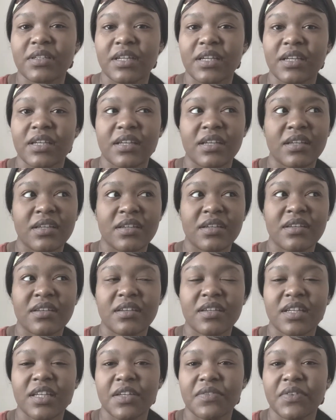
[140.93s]
Like,
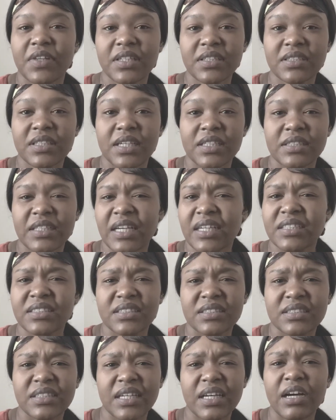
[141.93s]
if that's the case, I could
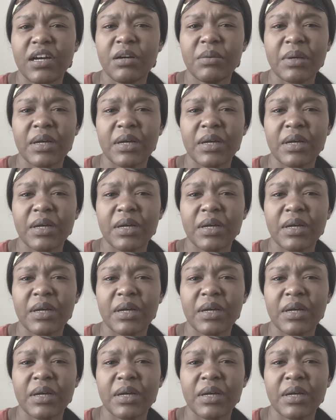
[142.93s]
just stay home.